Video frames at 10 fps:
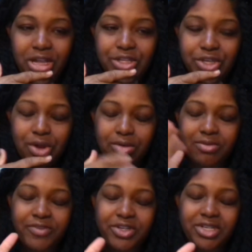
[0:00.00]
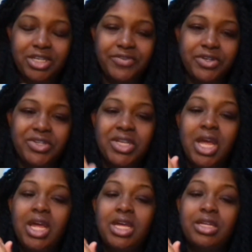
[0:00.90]
So first things first,
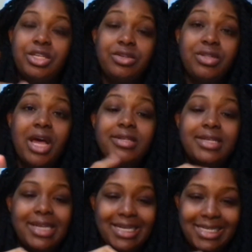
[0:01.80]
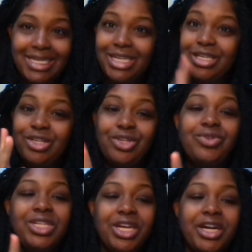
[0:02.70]
2019, new
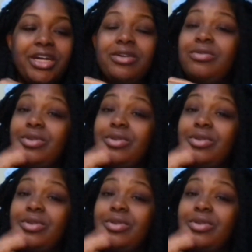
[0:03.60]
year,